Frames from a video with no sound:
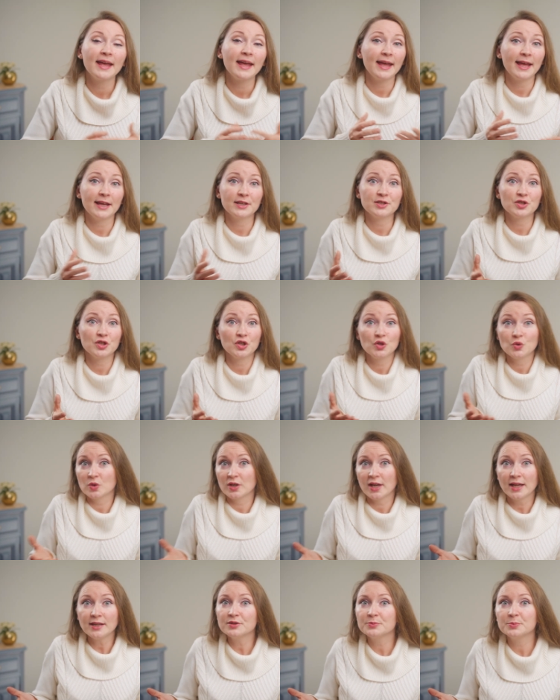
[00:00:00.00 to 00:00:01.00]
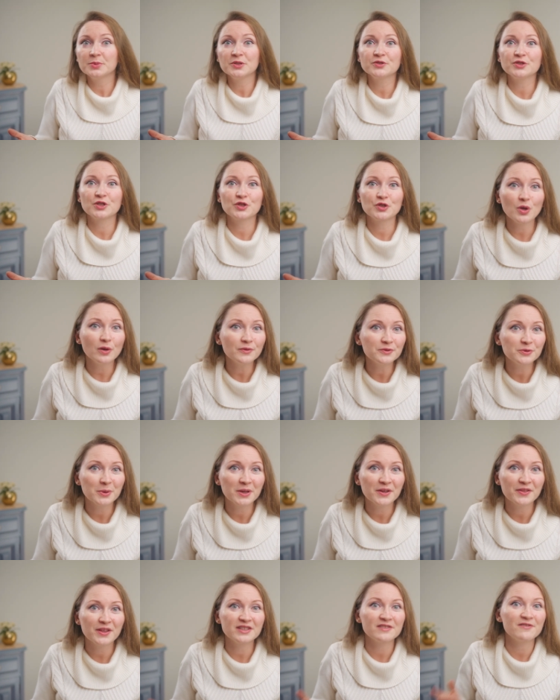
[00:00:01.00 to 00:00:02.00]
And you cannot build a
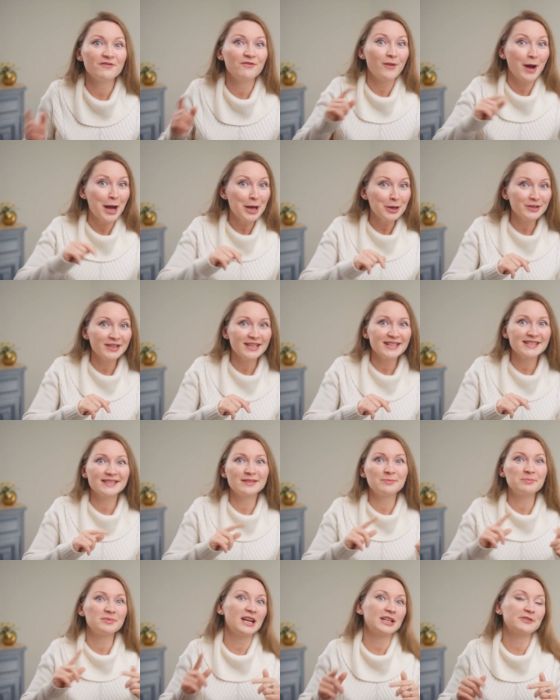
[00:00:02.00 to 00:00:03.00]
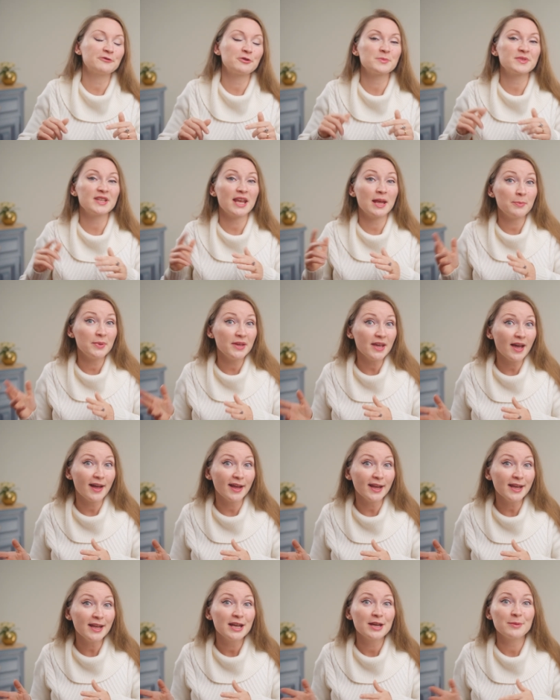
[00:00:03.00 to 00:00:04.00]
software that violates the platform's
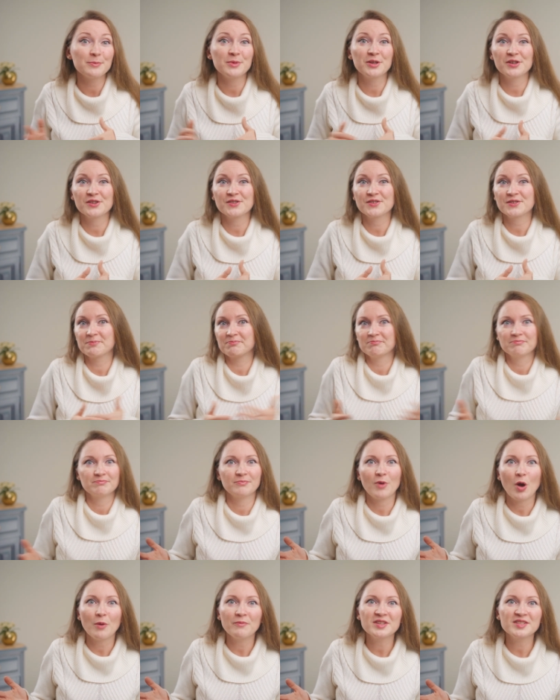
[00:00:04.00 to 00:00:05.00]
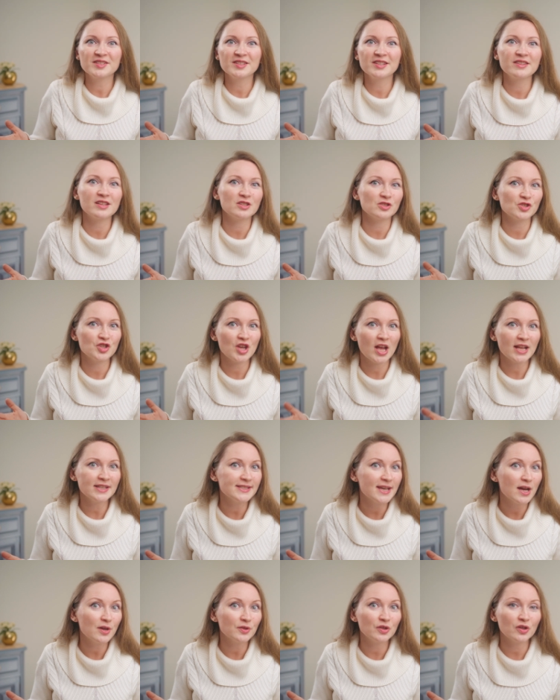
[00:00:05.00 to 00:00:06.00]
API because obviously they'll shut
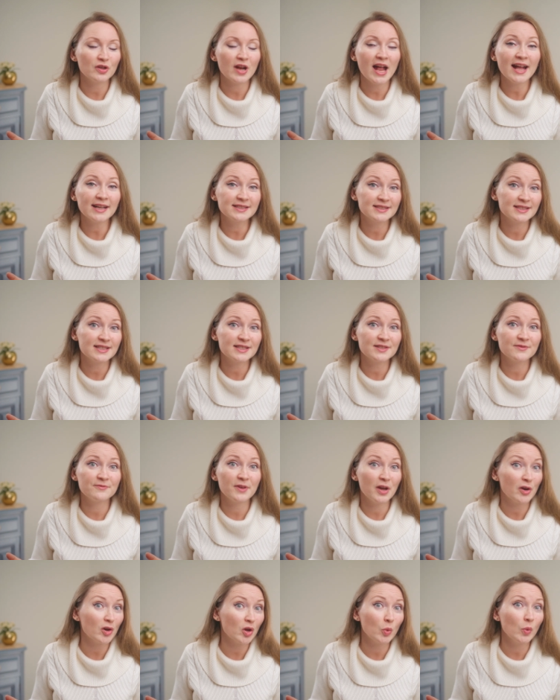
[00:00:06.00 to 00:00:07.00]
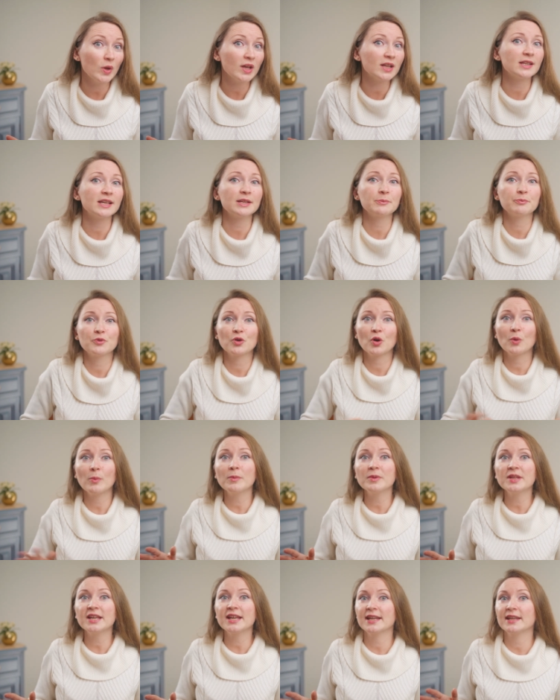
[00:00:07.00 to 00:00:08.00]
down your access very quickly and
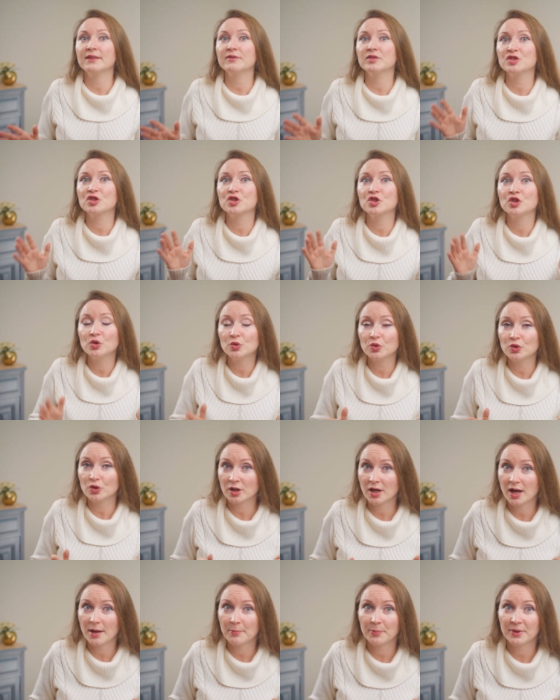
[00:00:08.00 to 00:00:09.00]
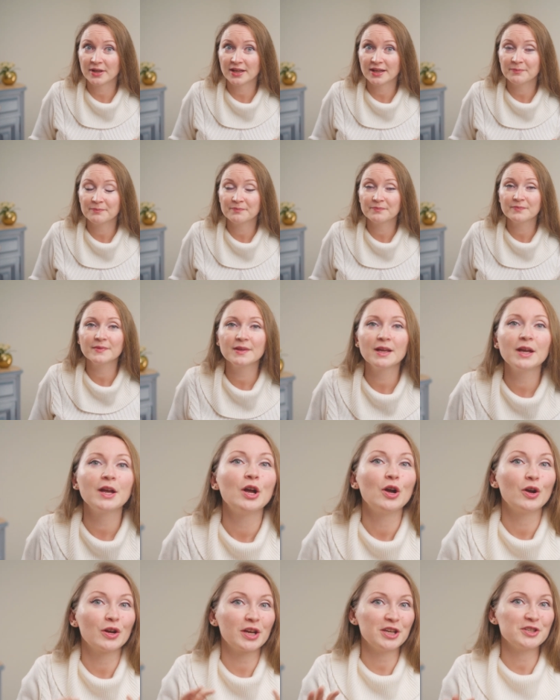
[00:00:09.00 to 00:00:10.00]
probably can even sue your company.
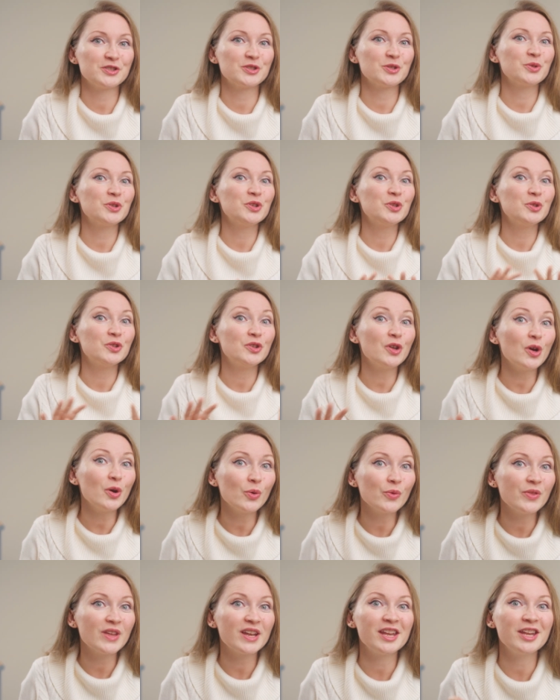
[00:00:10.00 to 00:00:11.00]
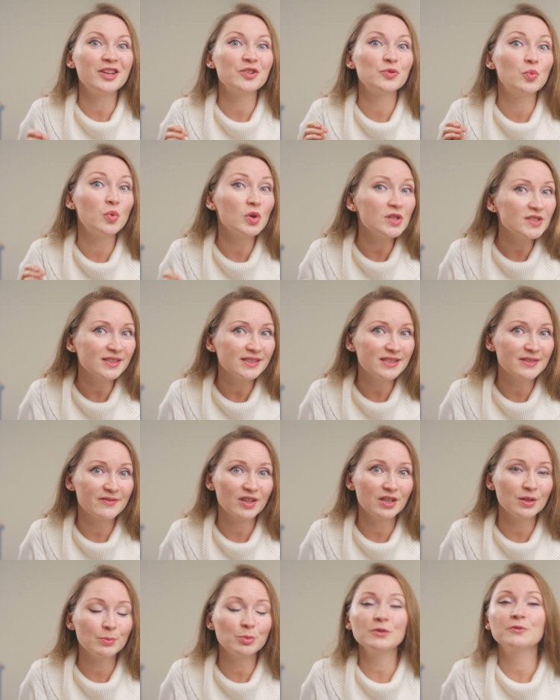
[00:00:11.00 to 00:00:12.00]
Okay, so you know that it wasn't
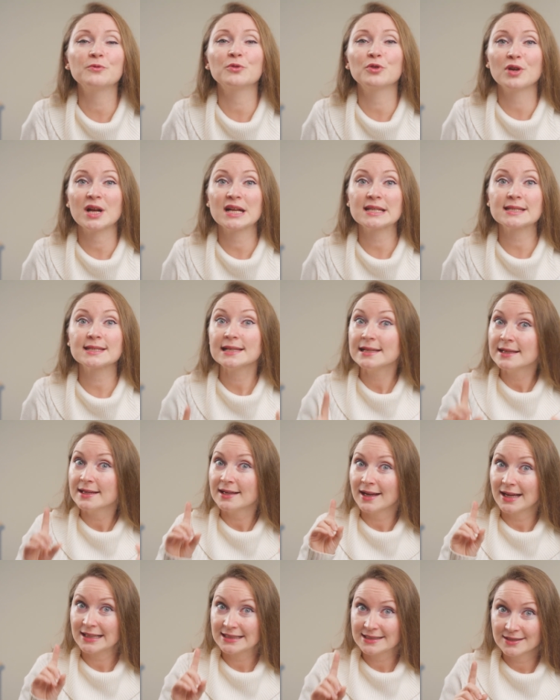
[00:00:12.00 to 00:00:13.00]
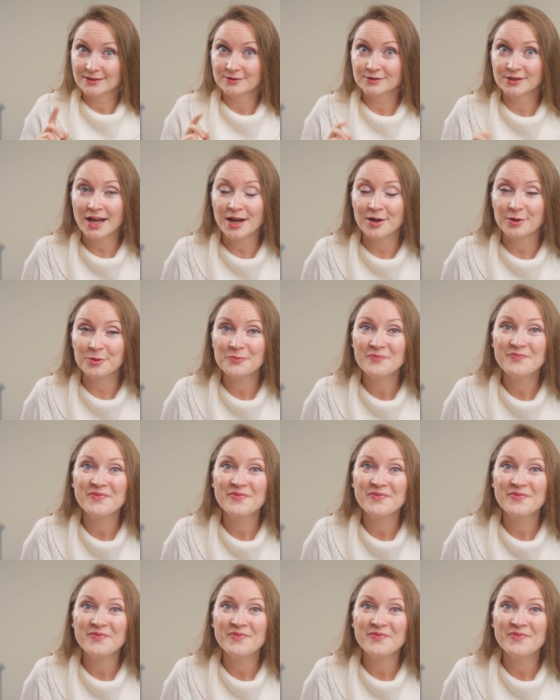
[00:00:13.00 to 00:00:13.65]
available for us until now.